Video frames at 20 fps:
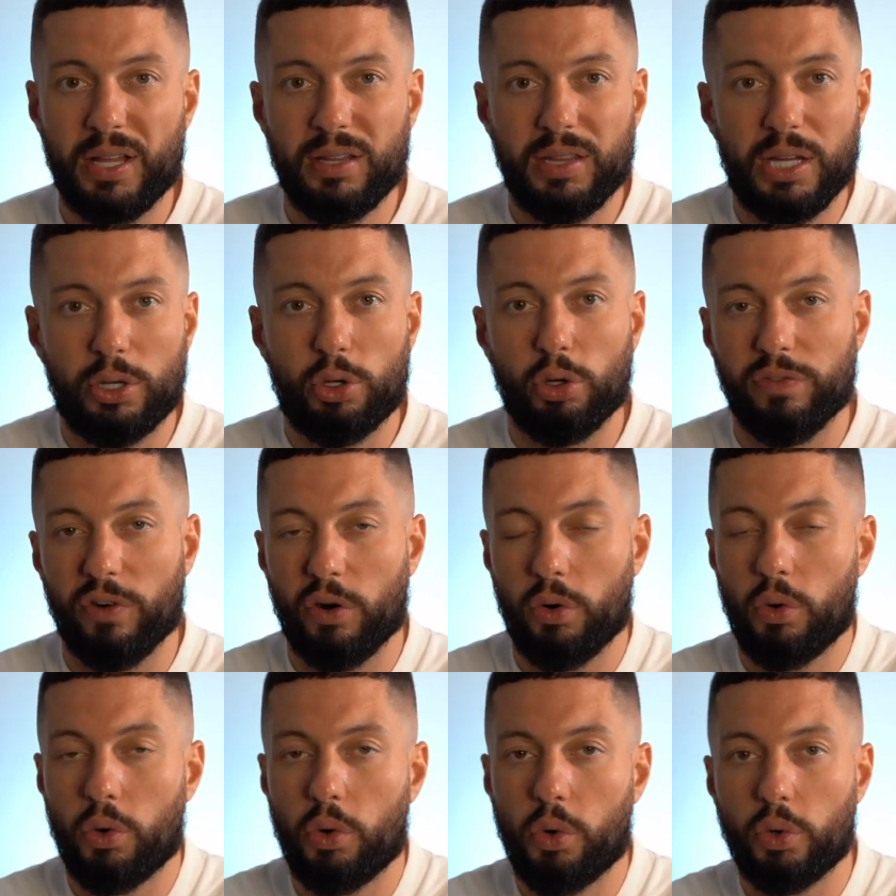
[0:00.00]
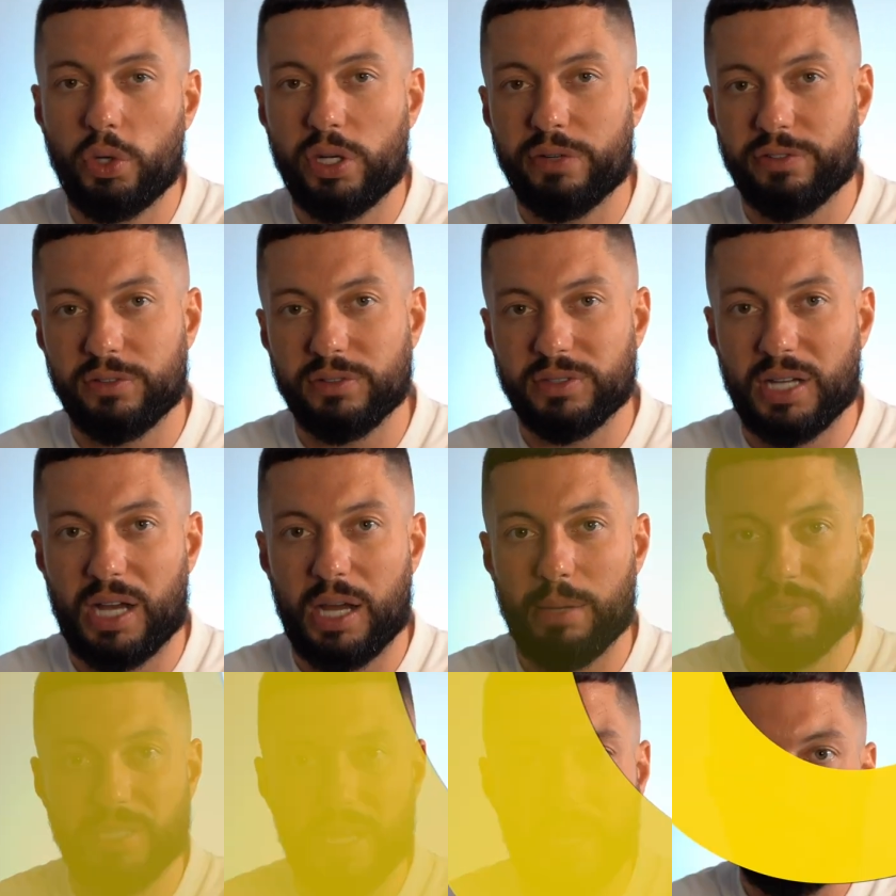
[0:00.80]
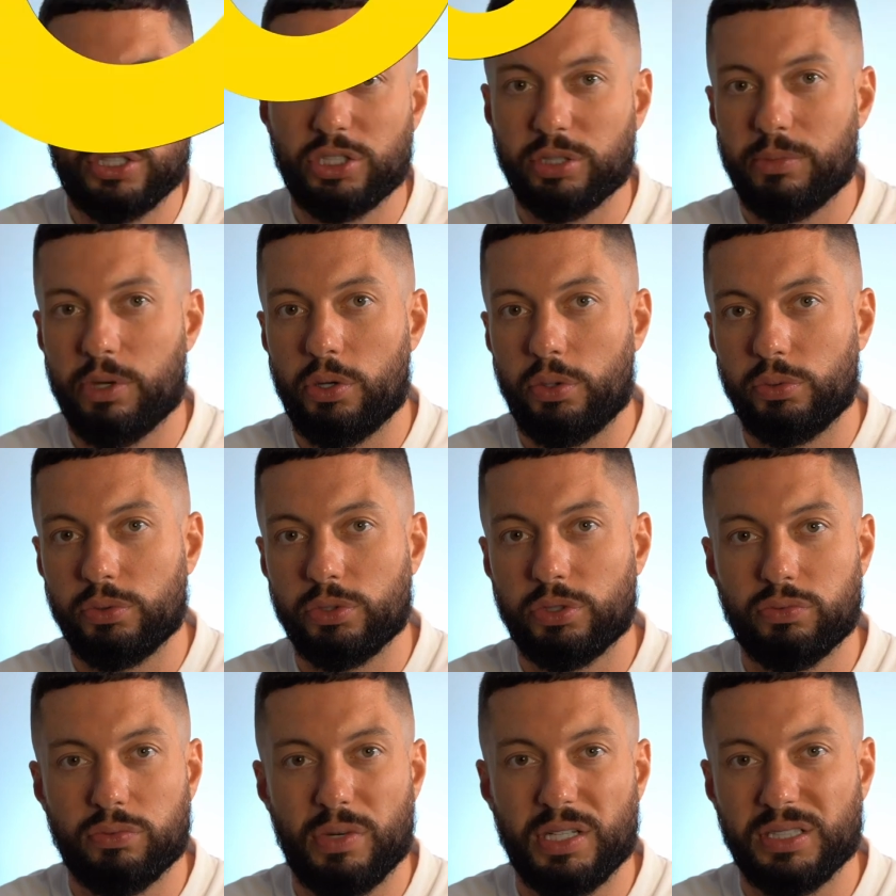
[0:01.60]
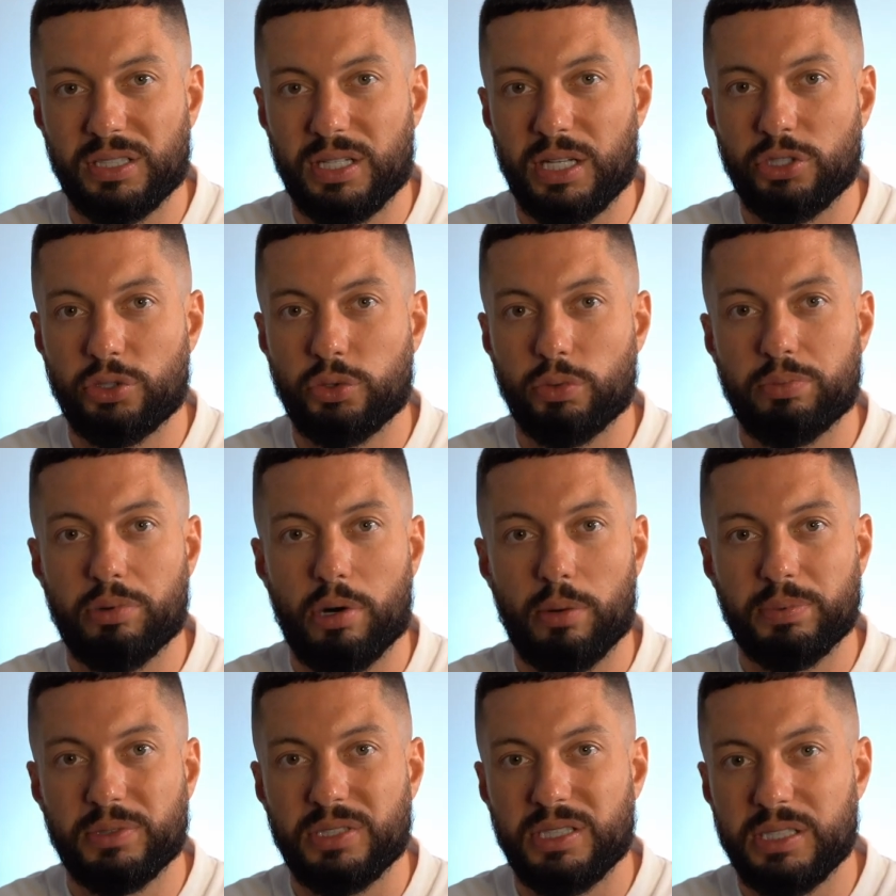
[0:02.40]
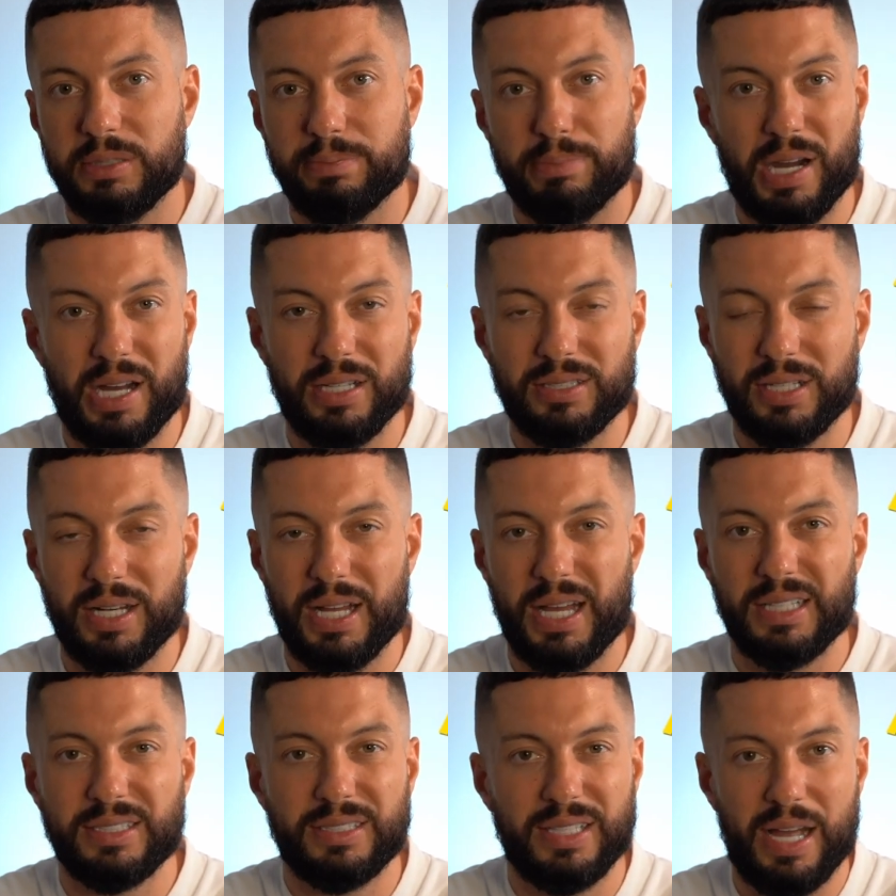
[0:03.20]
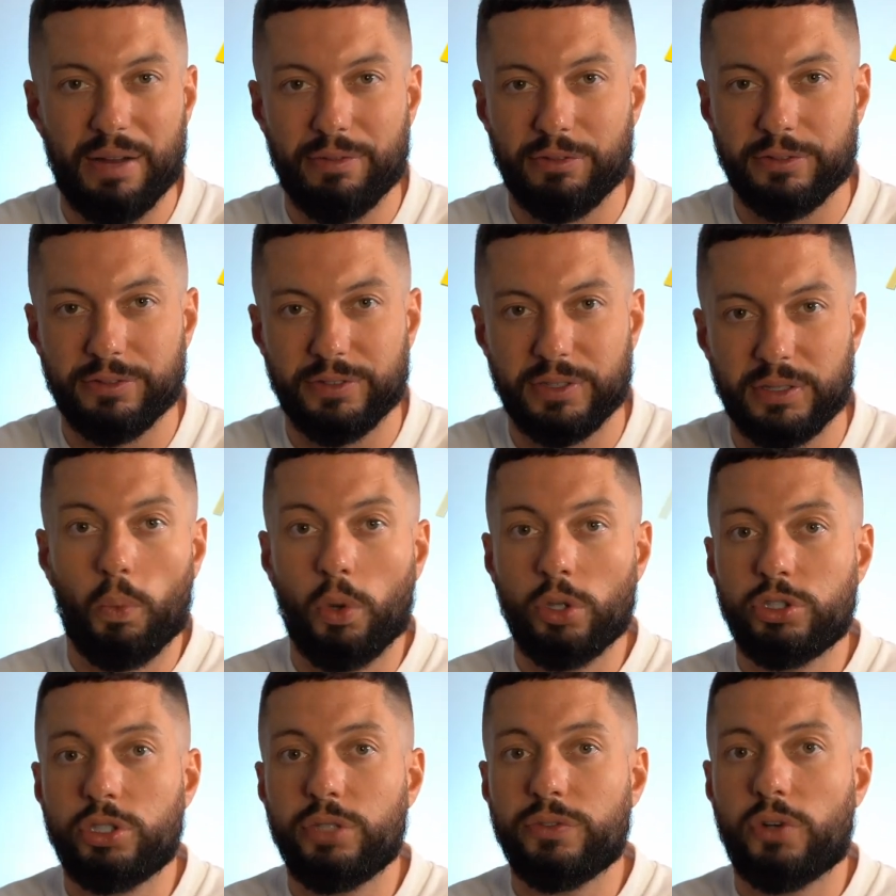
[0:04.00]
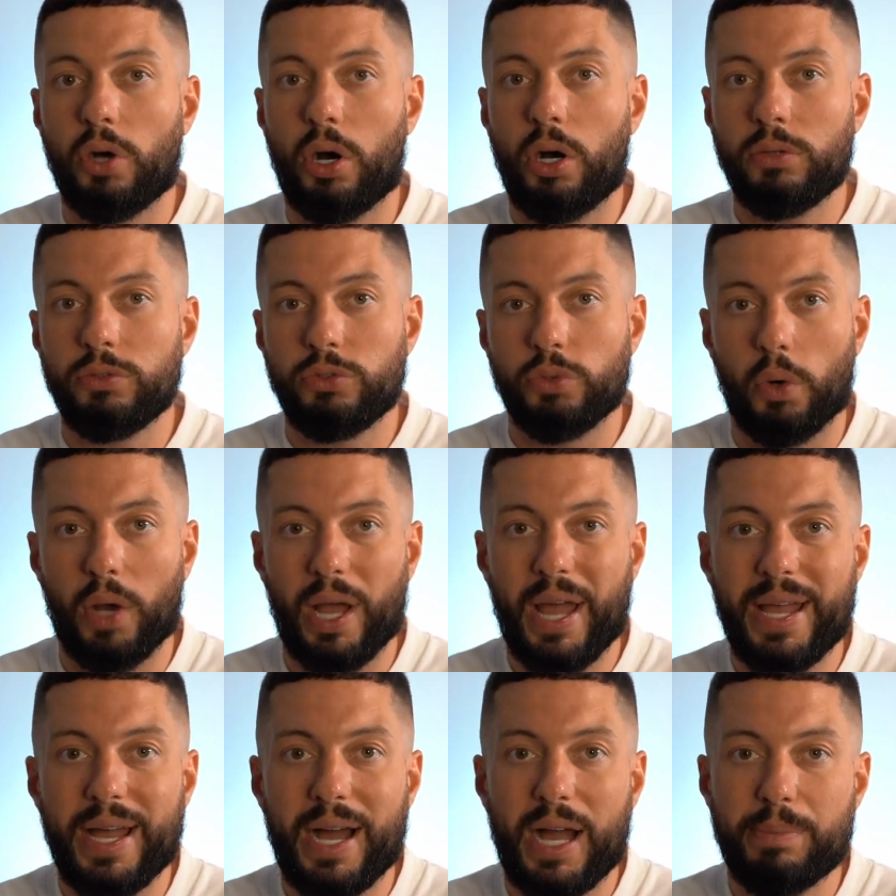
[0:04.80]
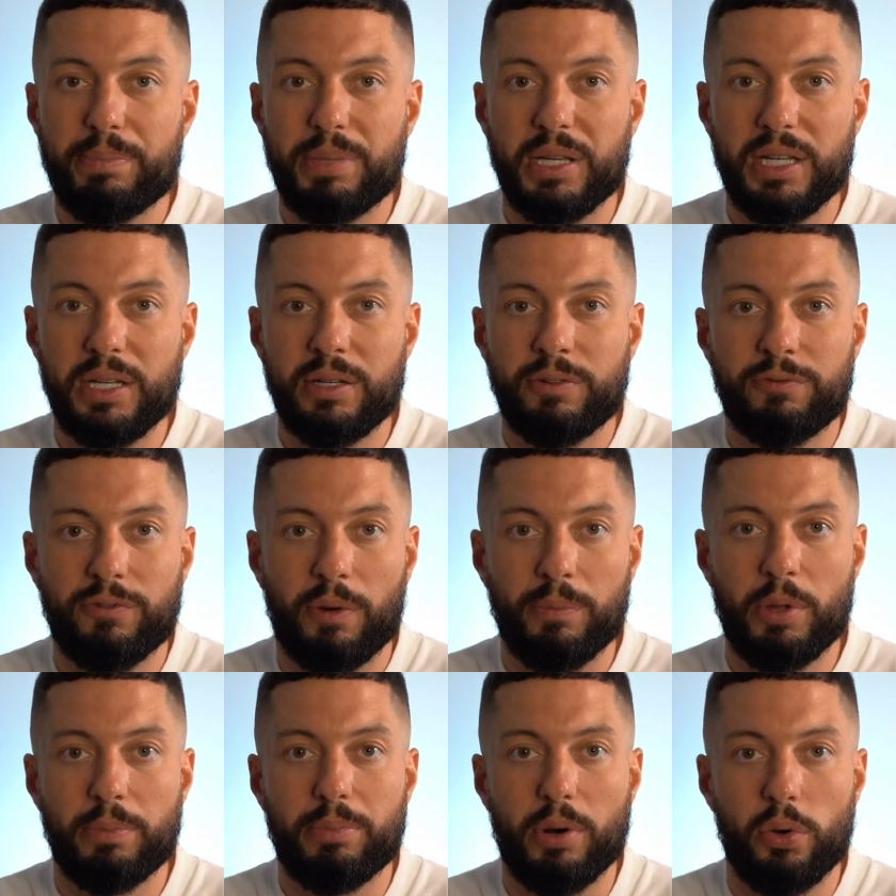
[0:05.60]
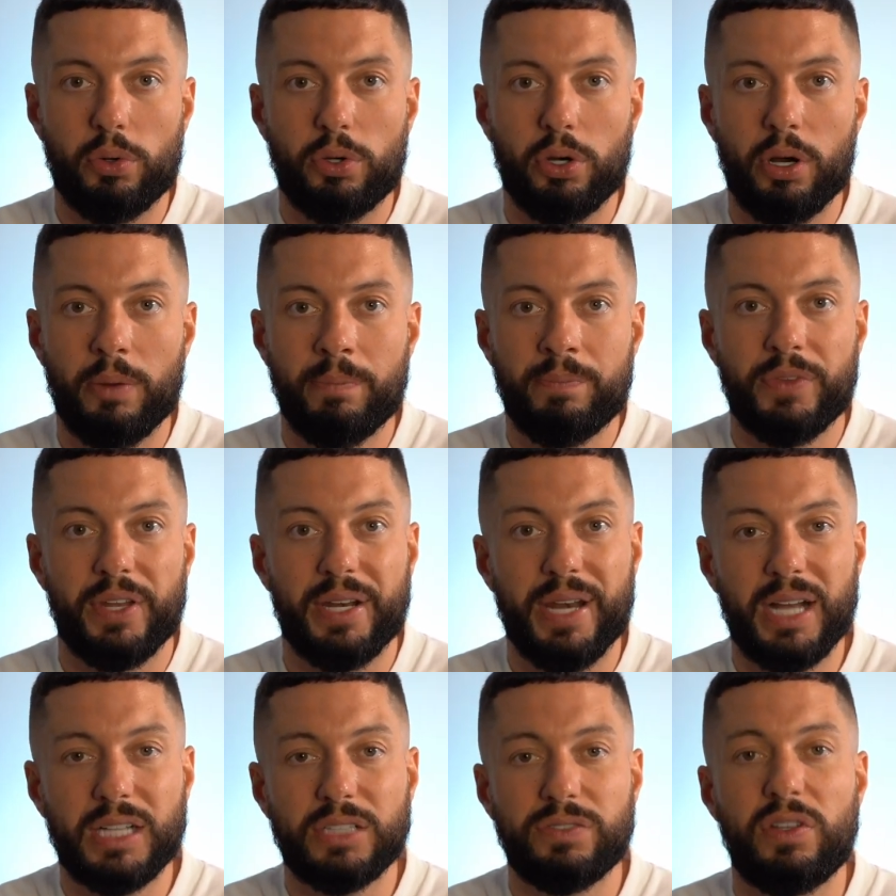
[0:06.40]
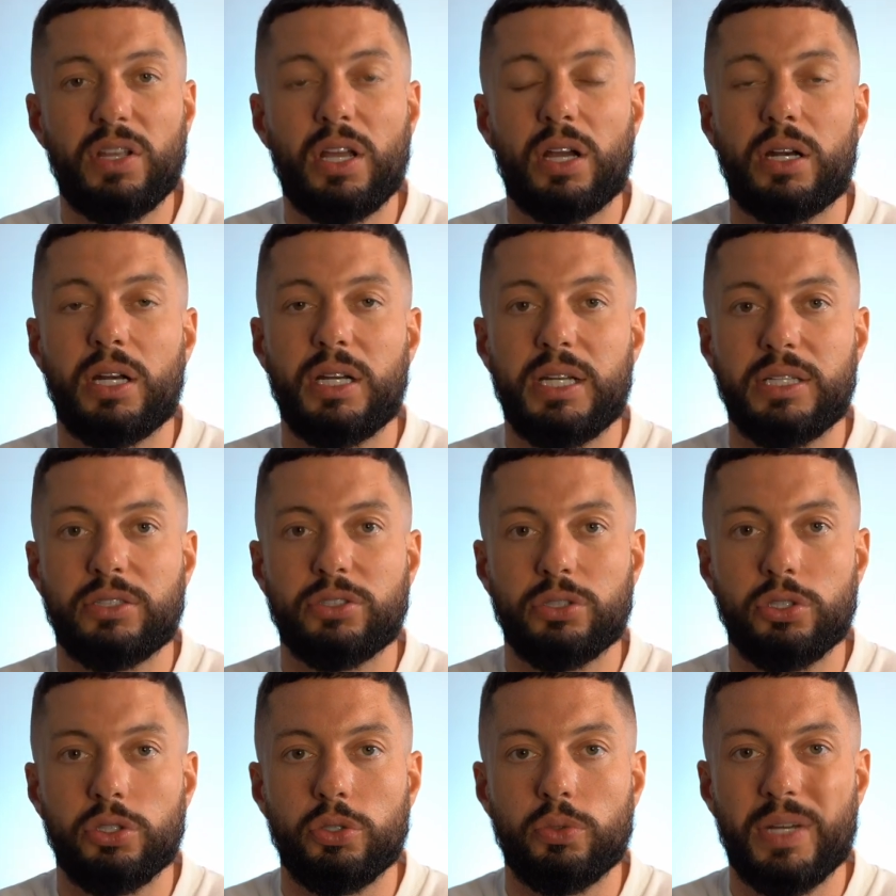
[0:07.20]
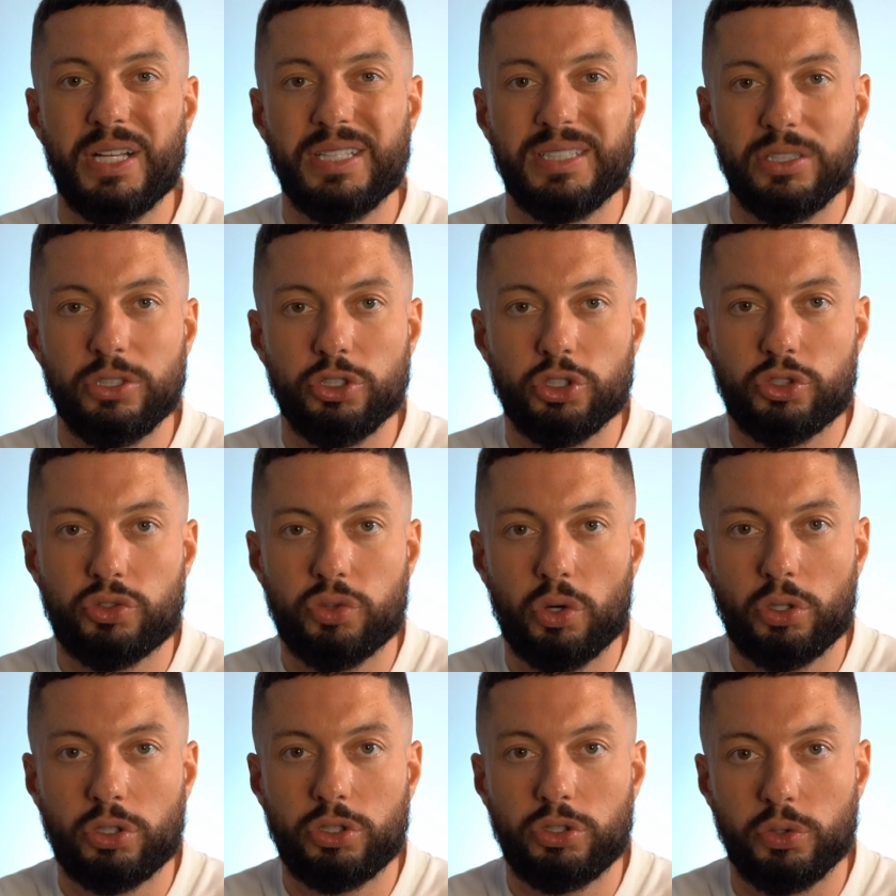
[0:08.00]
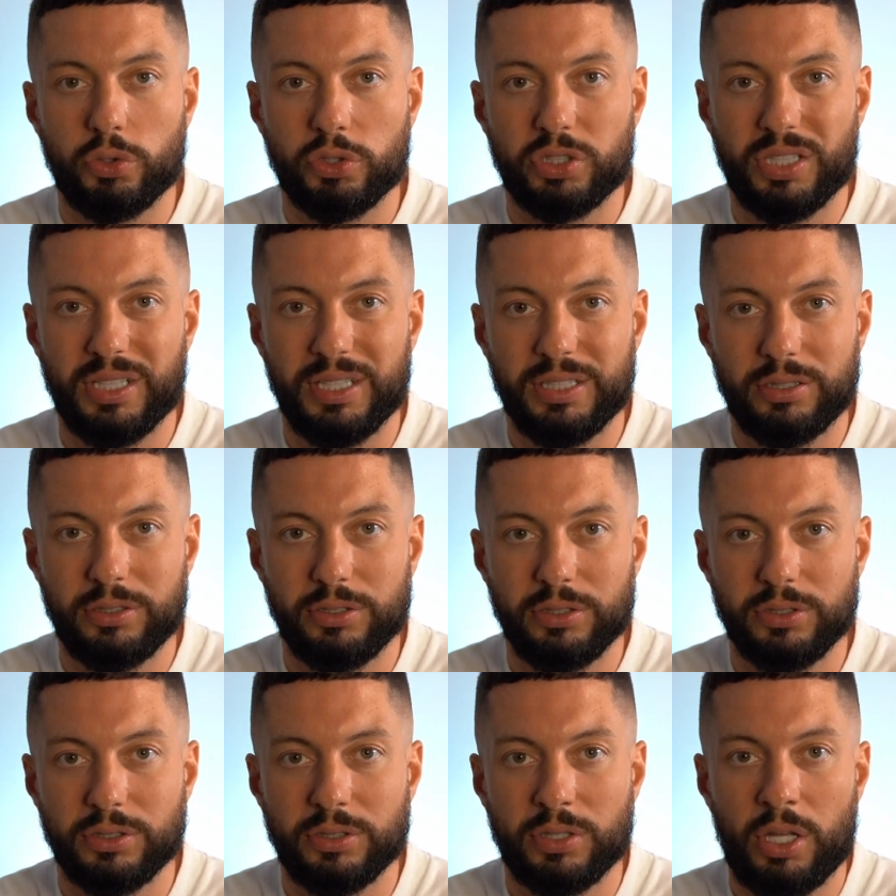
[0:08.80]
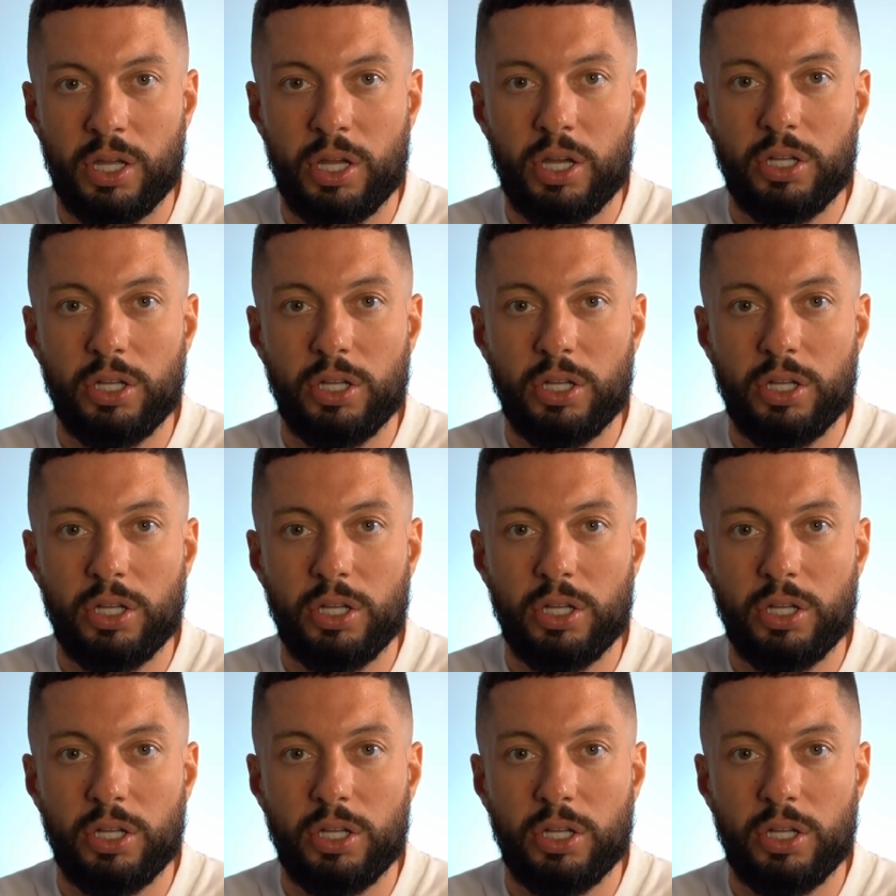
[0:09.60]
They cover all different types, HMOs, residential properties, buy-to-lets, everything. Once you've got your AIP from the broker, the next thing you're gonna need to do is instruct your solicitors.